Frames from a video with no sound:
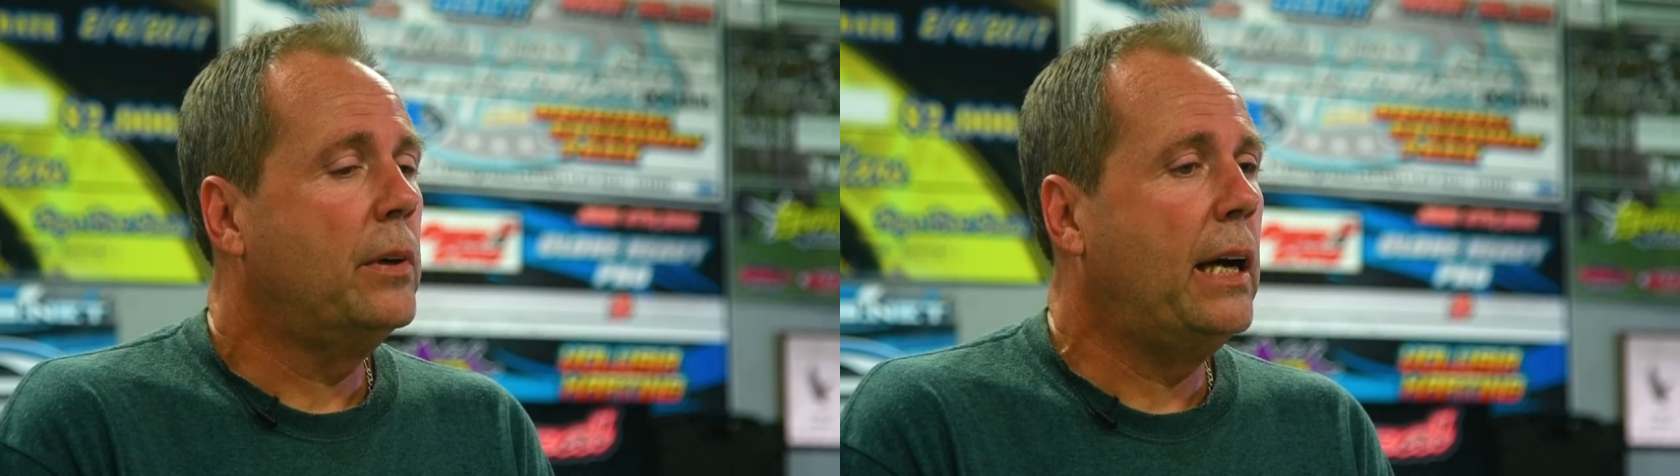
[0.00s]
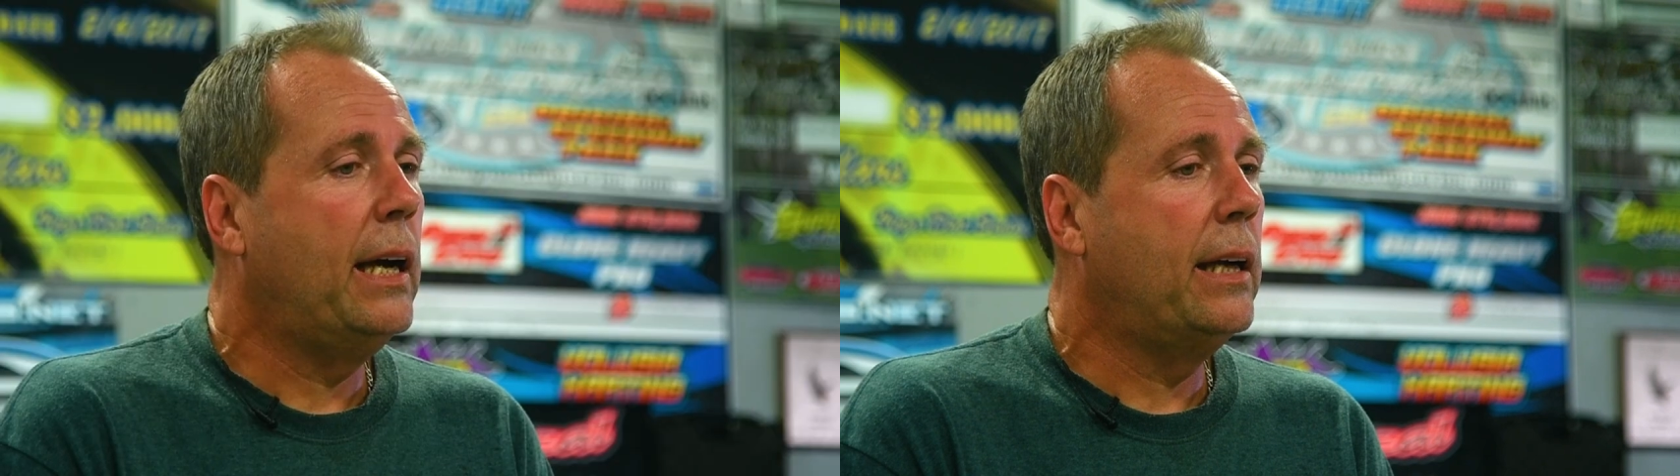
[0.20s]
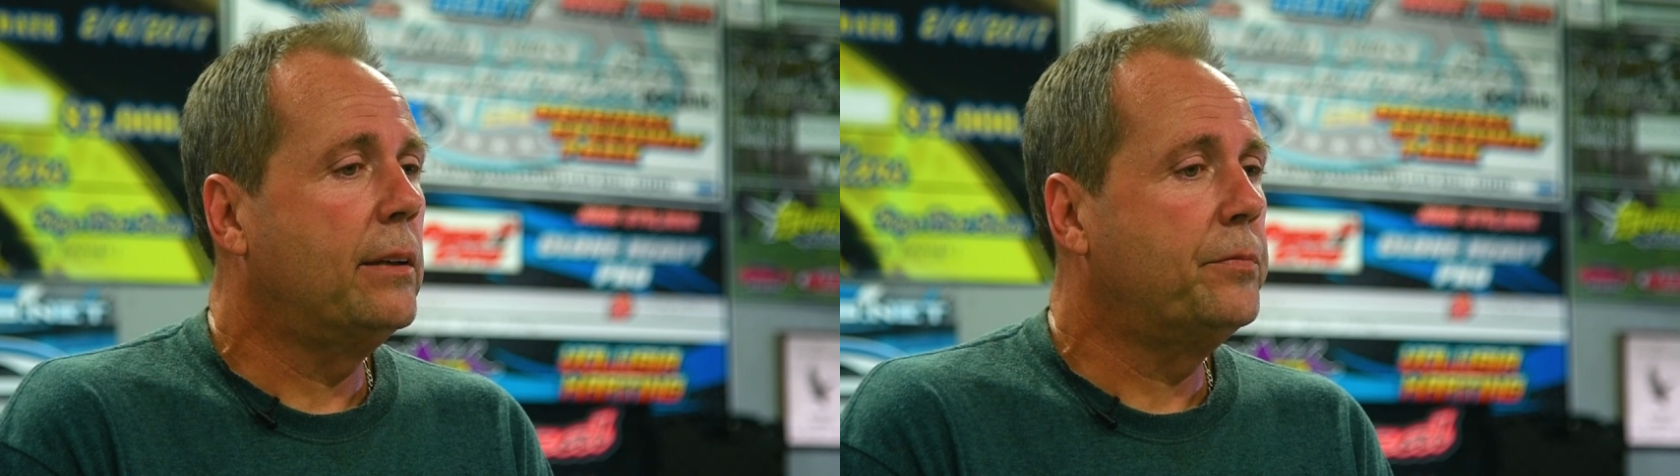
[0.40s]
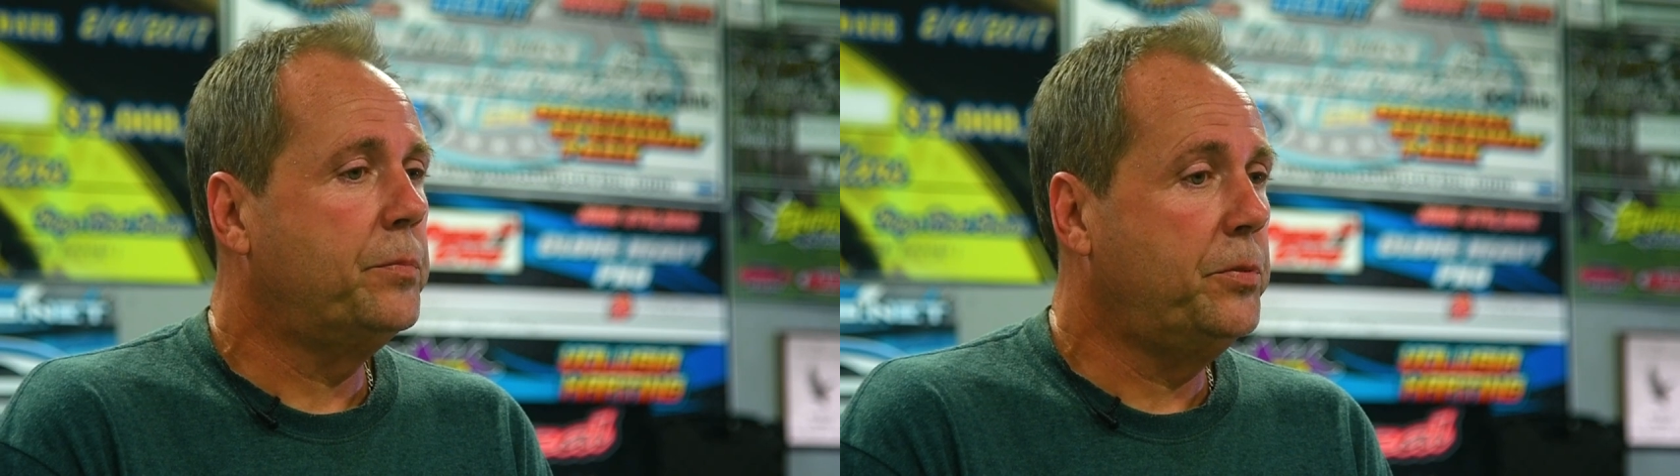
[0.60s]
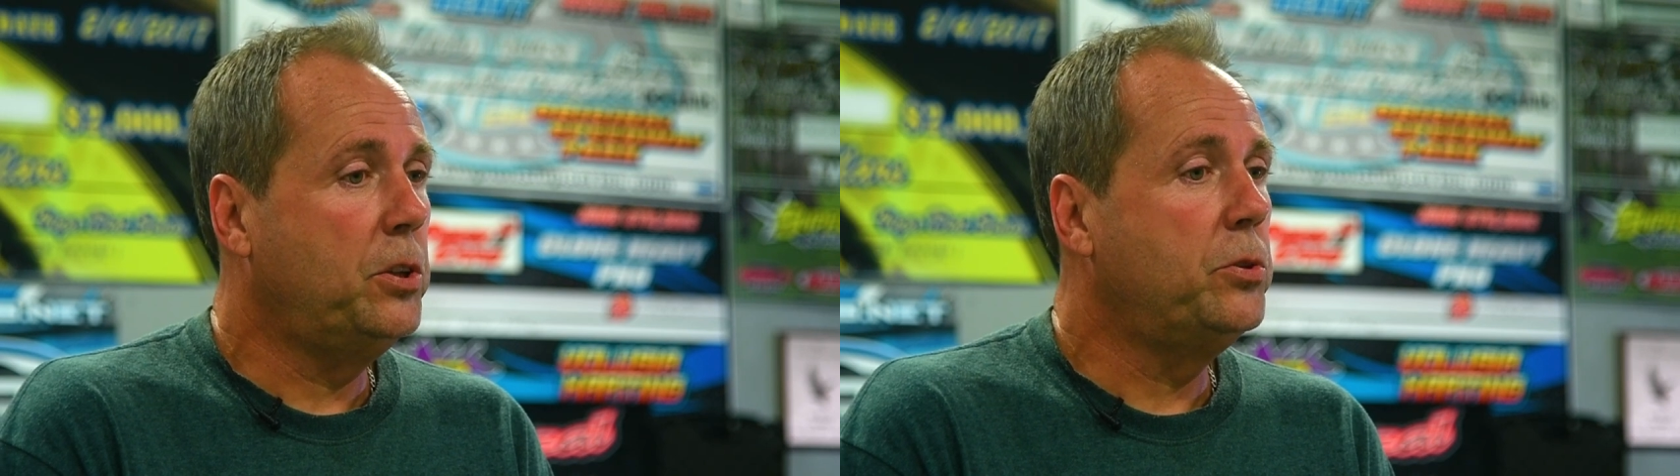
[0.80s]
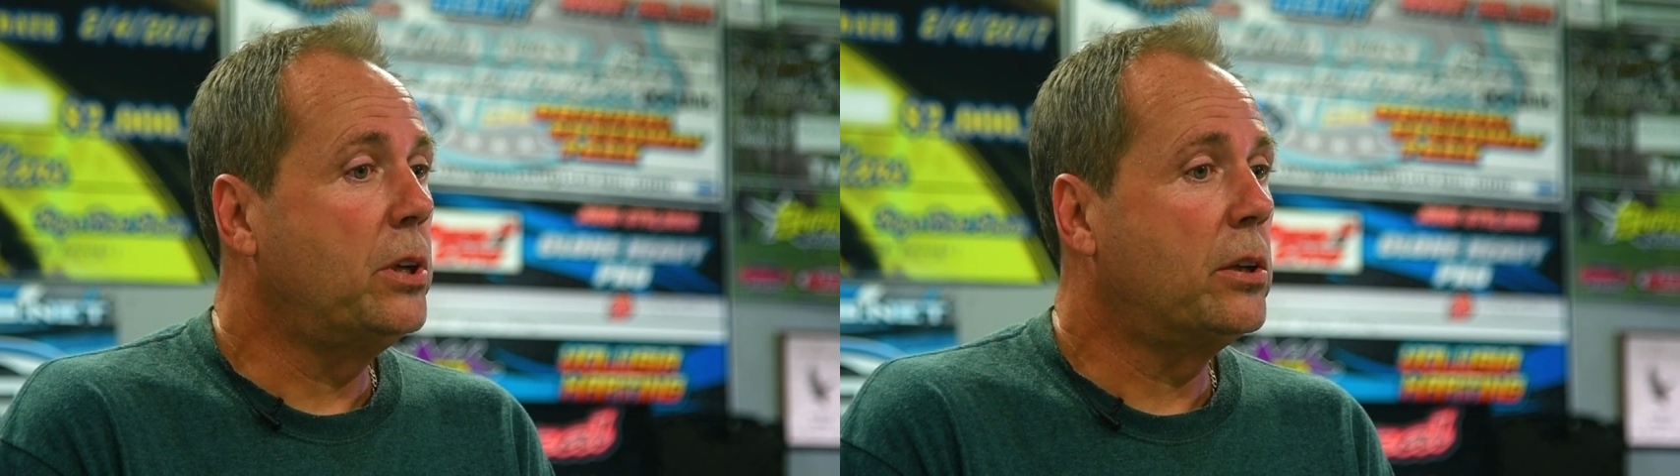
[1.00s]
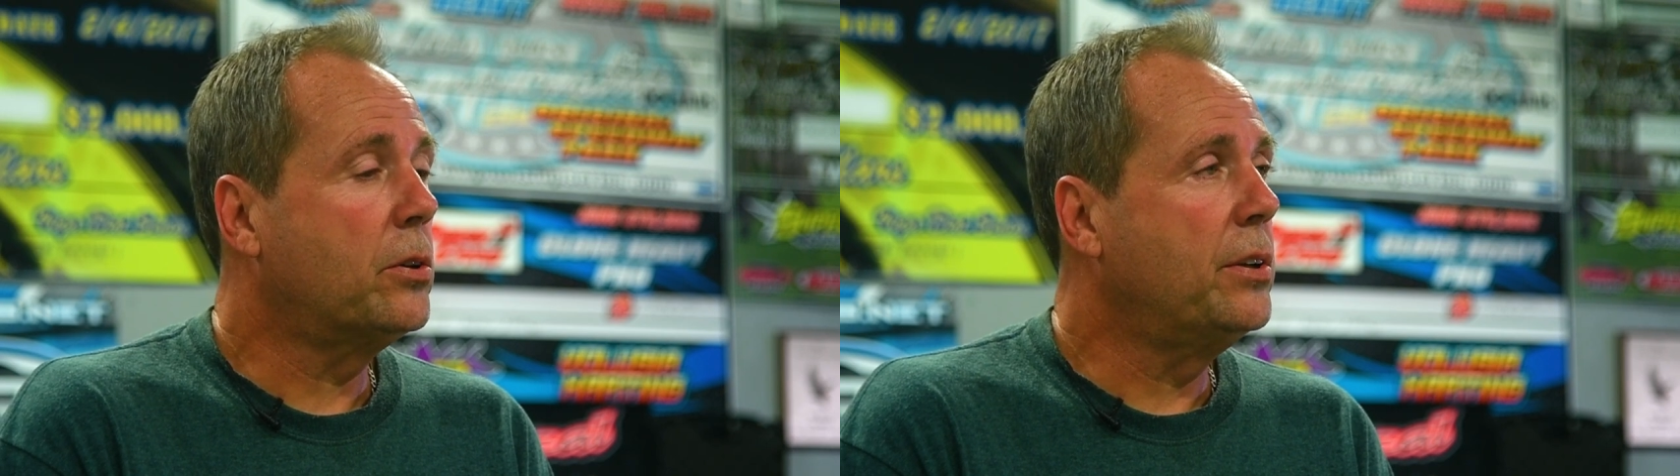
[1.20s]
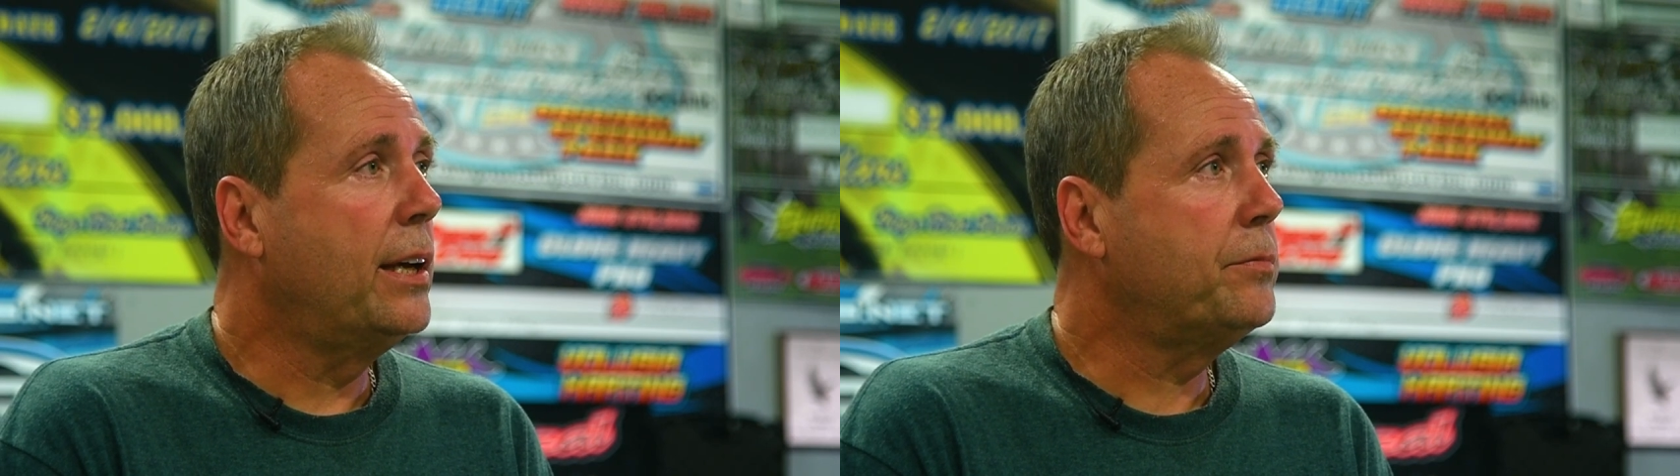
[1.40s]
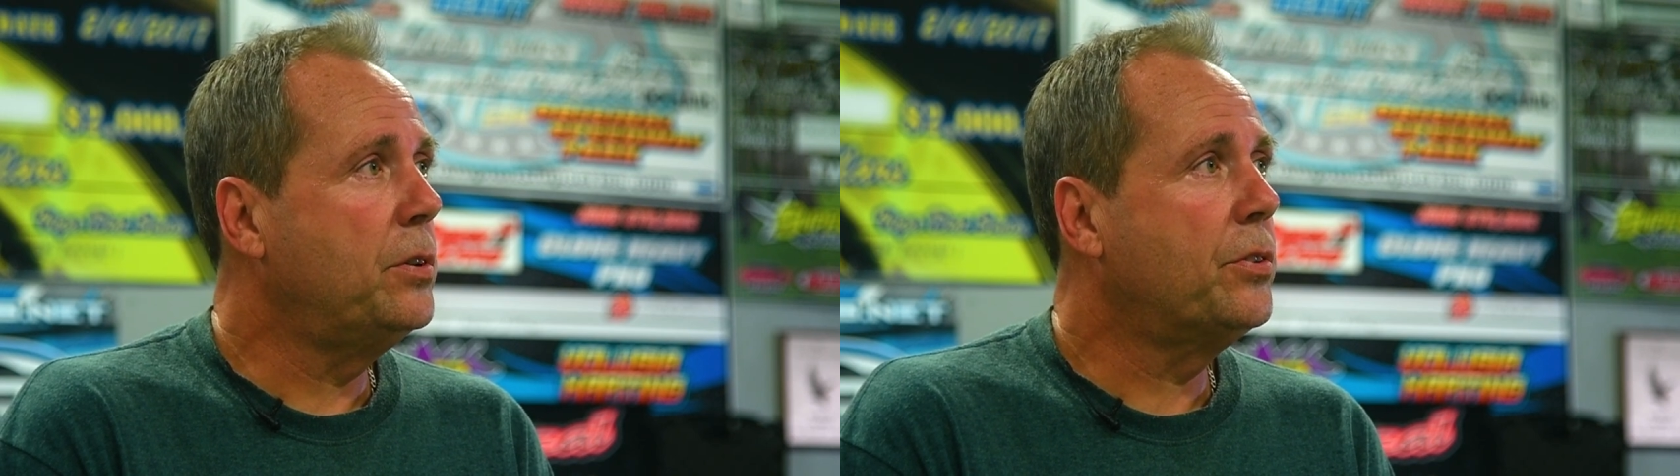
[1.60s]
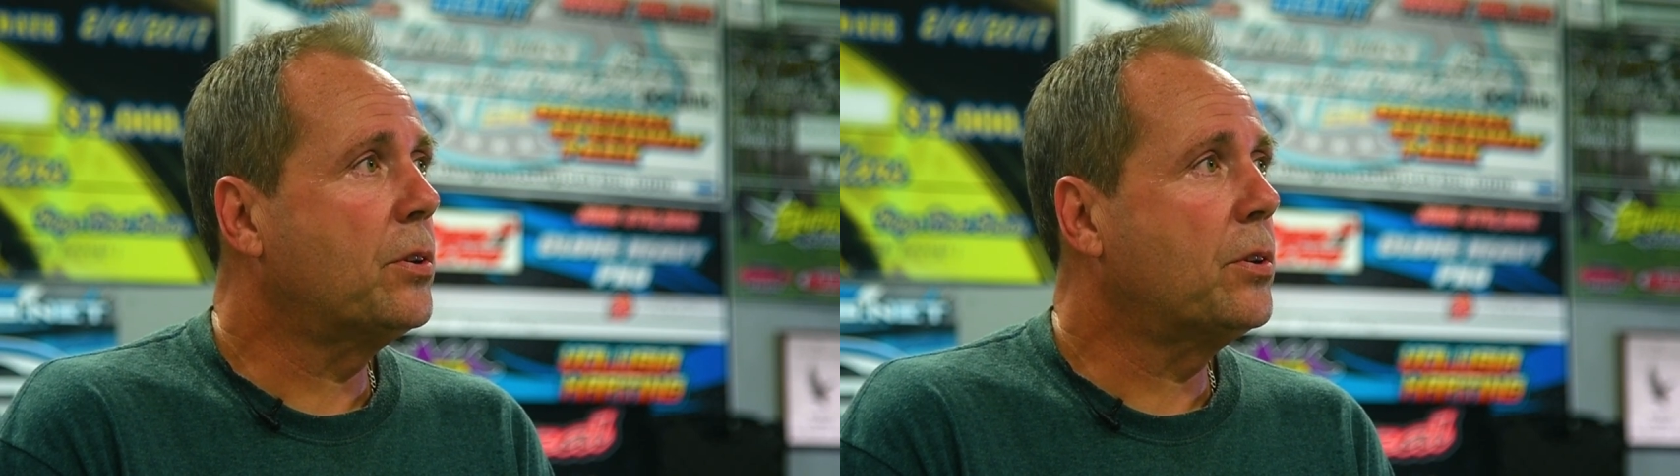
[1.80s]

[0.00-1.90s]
I had a few younger nephews